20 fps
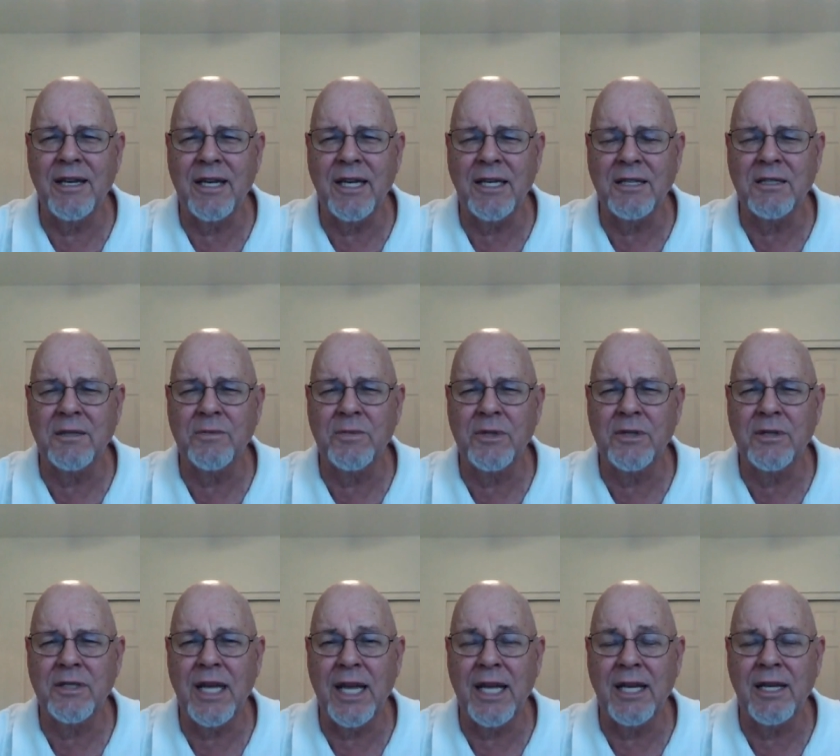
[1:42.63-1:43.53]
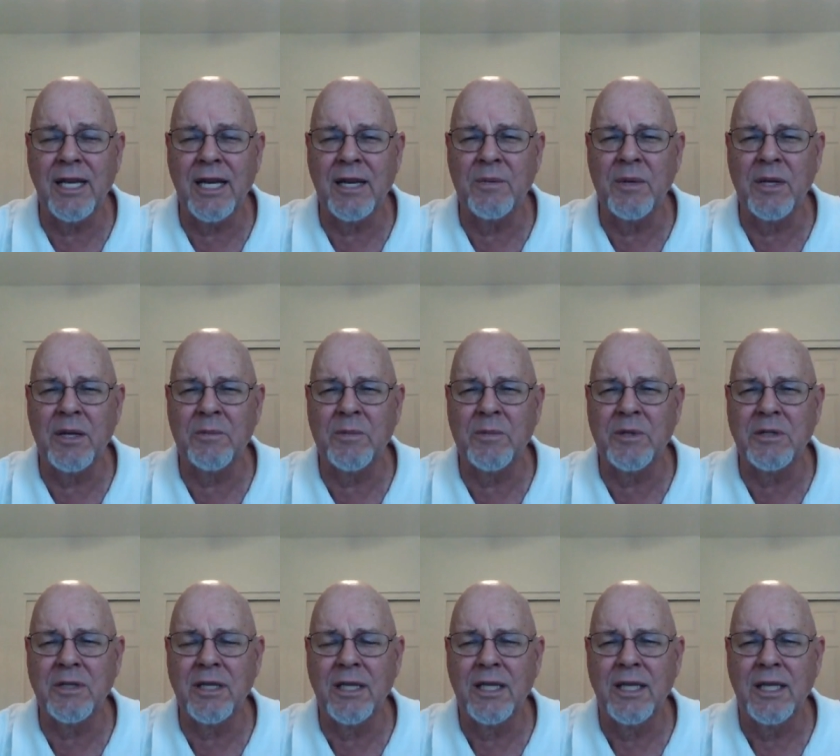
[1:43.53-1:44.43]
spent a great deal of time
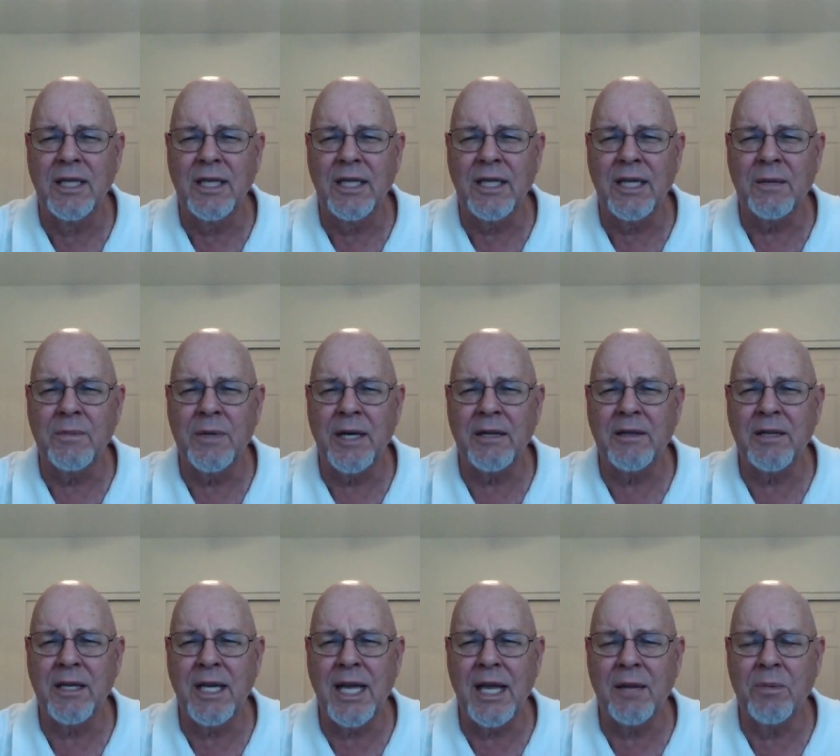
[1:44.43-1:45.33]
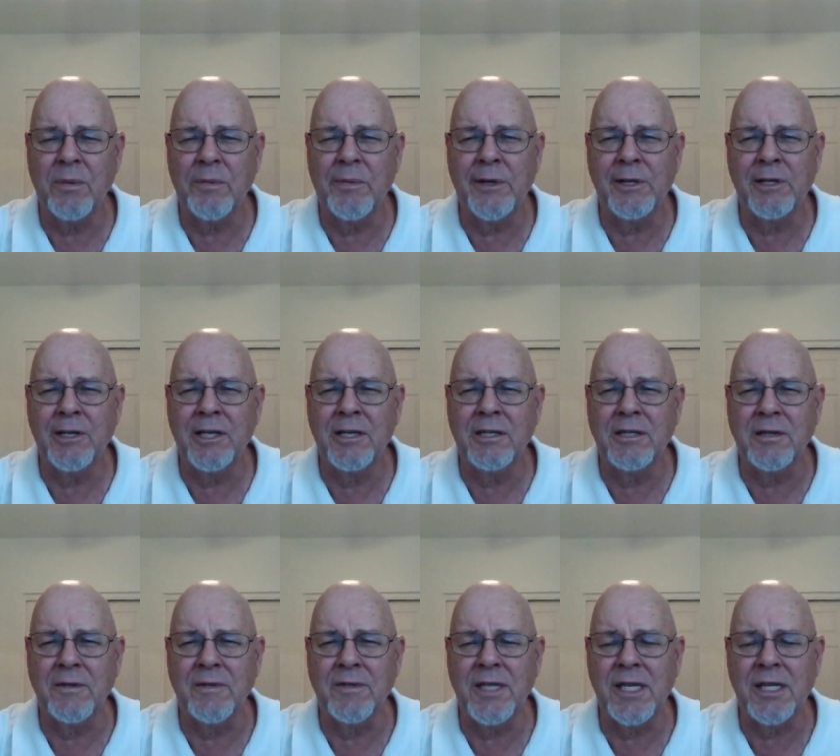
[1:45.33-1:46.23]
educating customers and
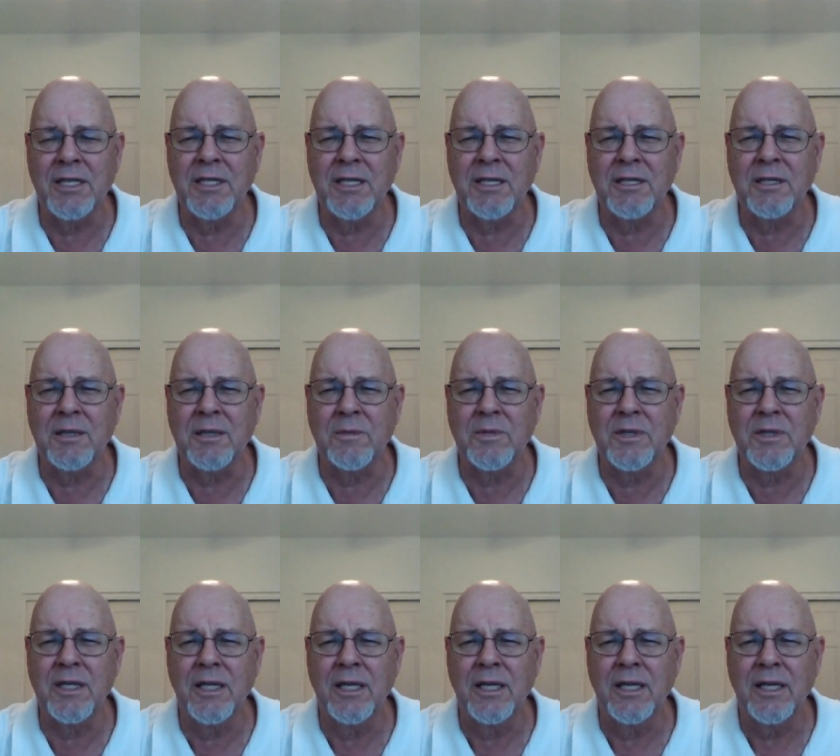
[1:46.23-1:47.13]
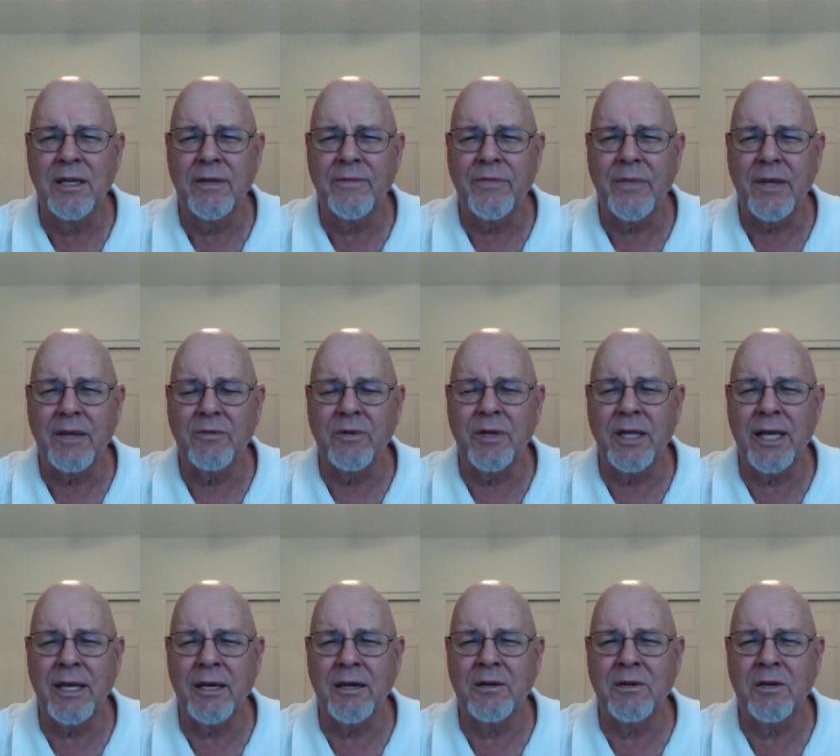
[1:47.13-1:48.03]
IBMers about the
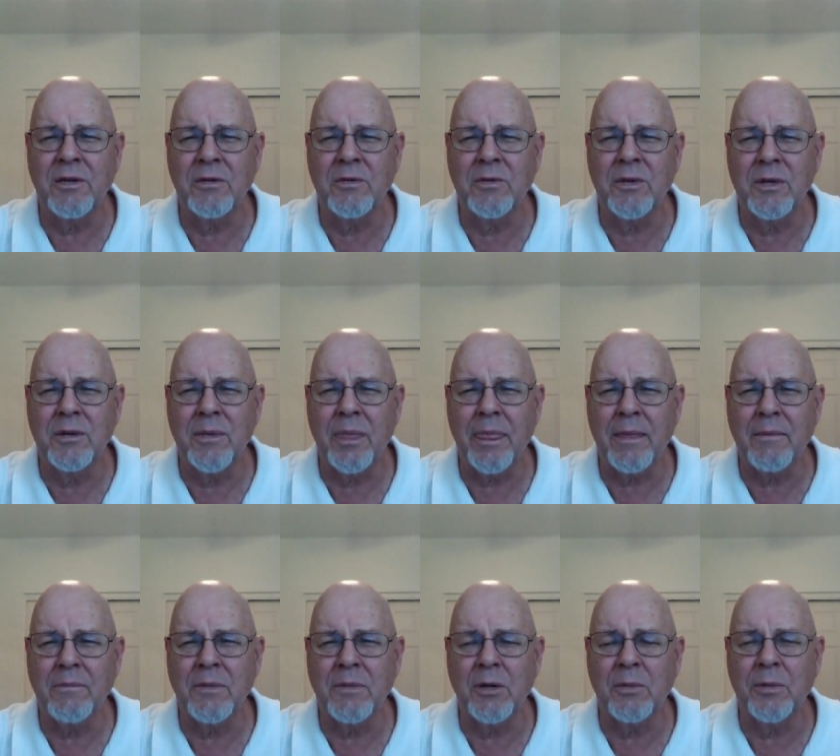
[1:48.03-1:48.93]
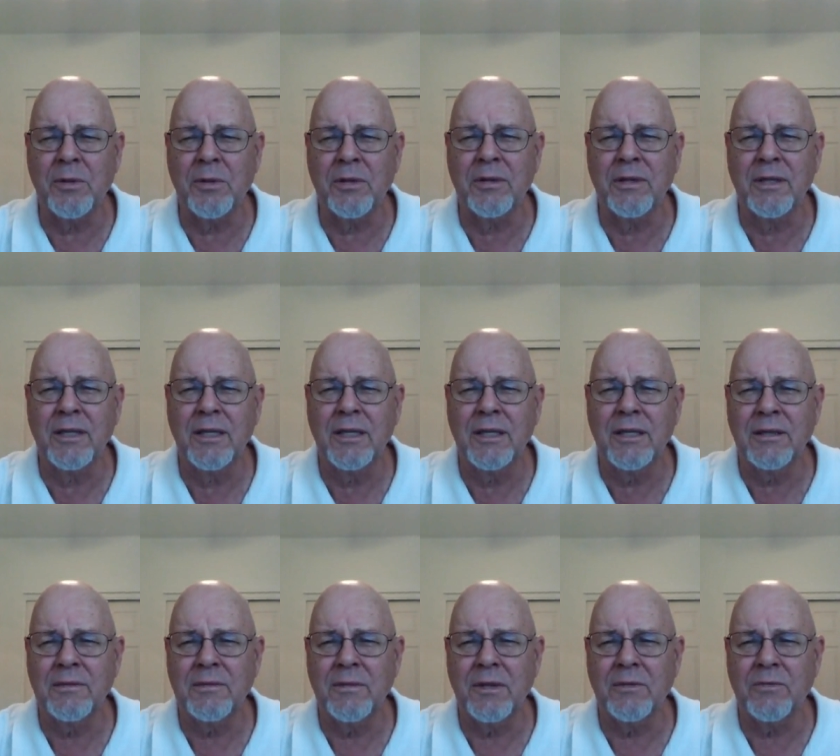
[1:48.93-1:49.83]
capabilities of Z systems
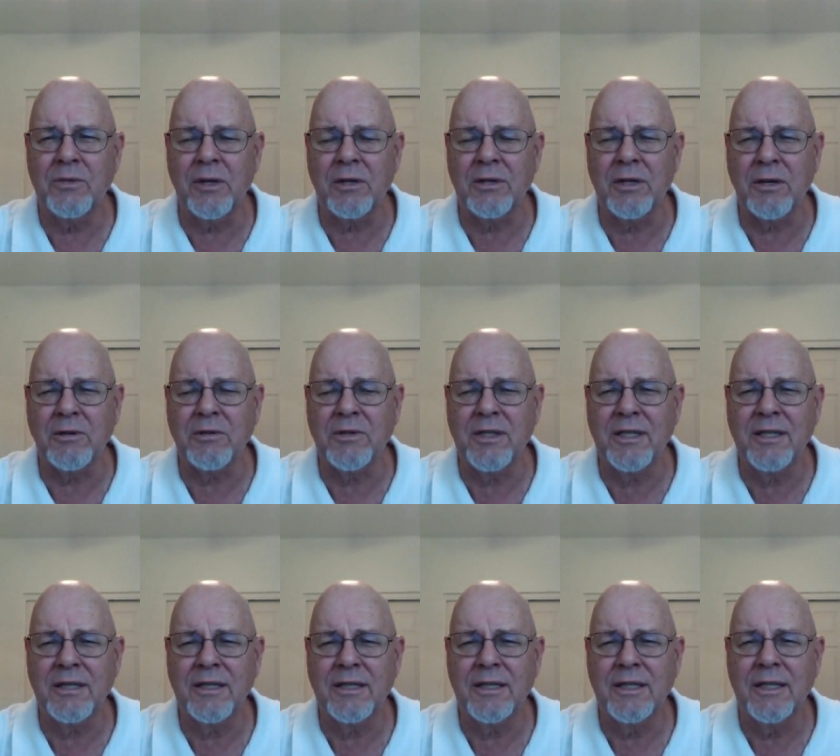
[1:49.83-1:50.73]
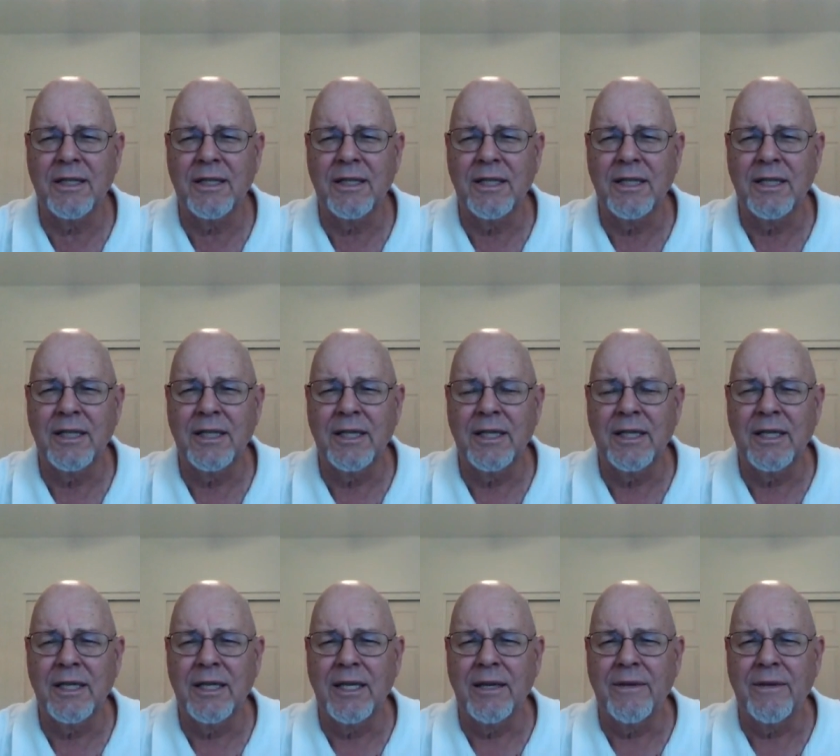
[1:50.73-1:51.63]
related to mobile
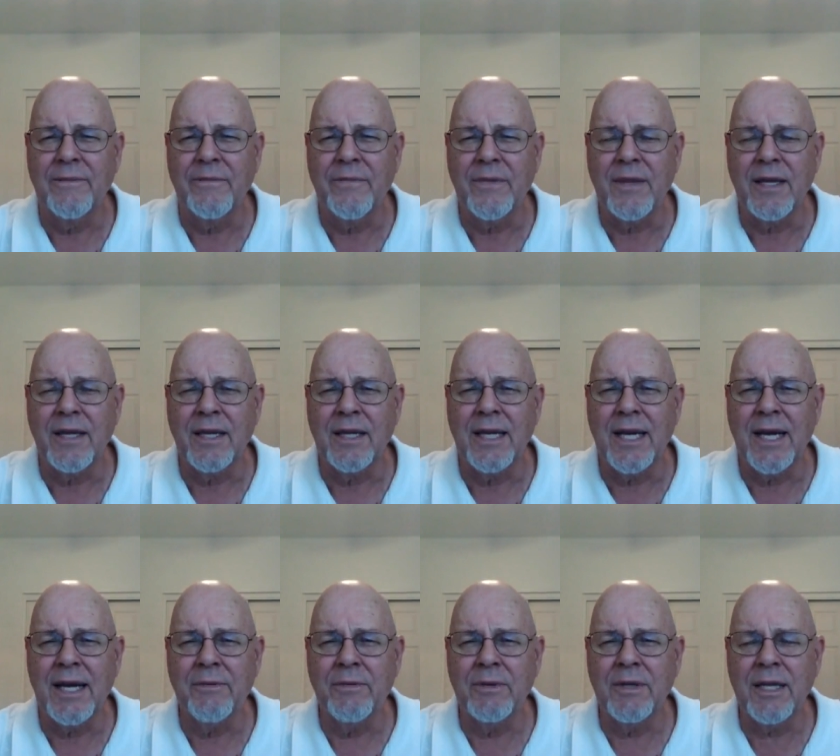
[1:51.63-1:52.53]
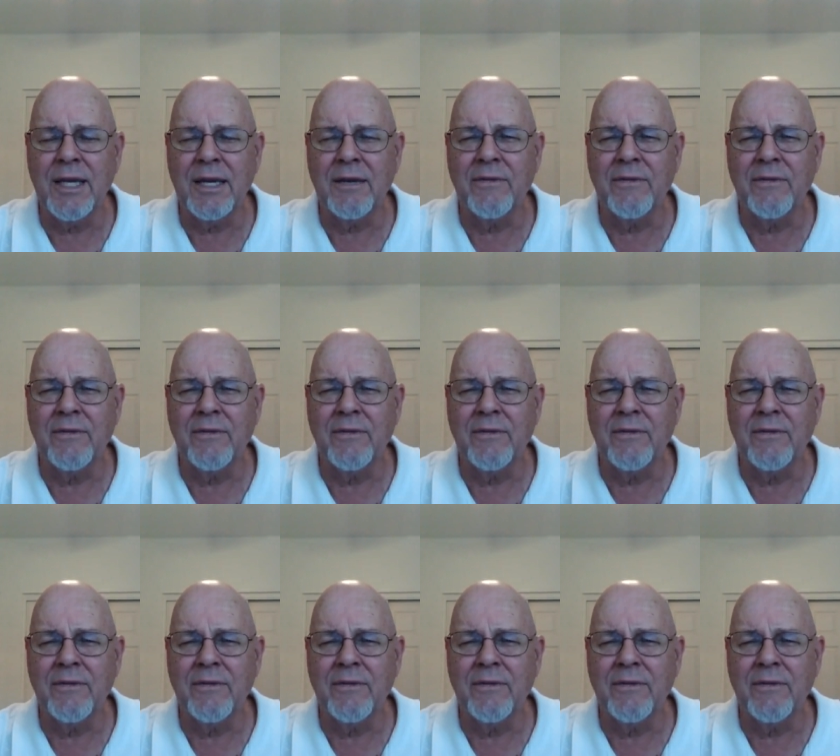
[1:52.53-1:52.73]
workloads.